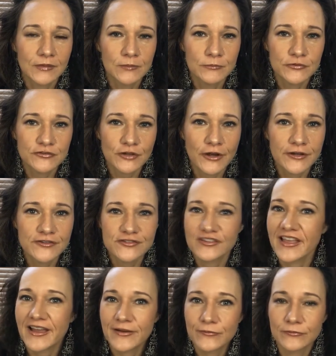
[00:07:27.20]
massage,
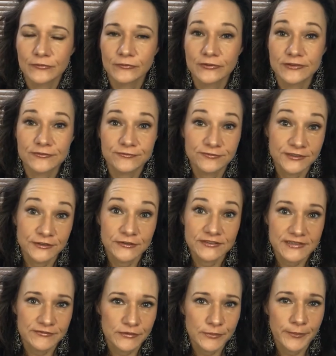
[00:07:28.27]
that feels
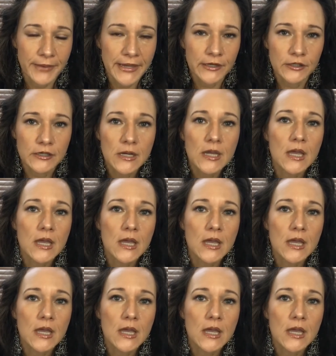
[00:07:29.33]
even better.